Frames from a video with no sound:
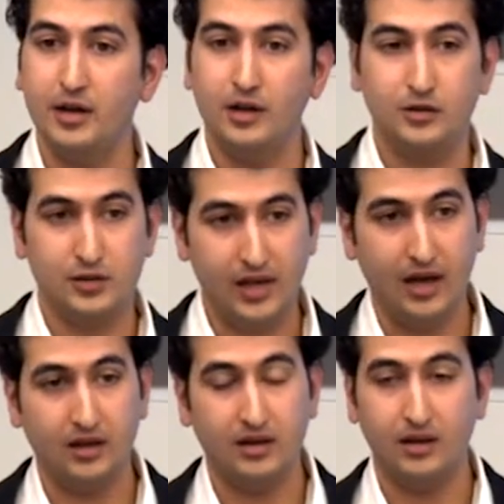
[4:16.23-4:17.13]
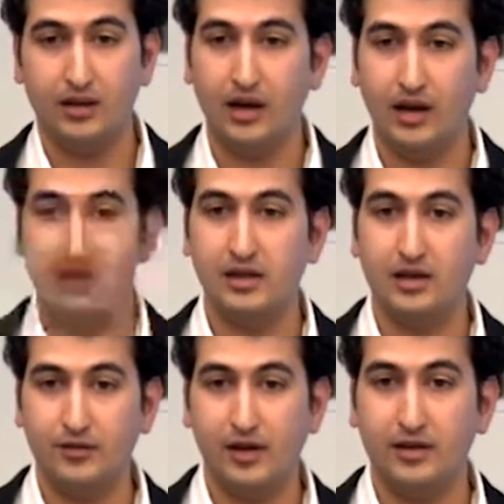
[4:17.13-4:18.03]
to scan the
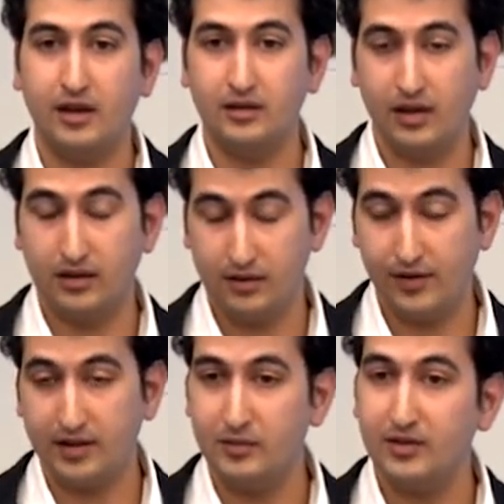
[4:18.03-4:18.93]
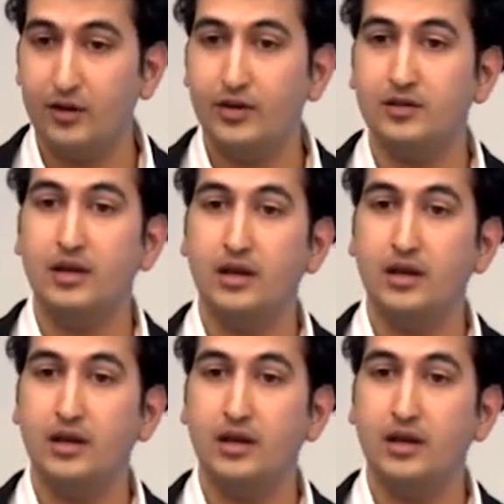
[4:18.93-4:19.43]
NDVI time series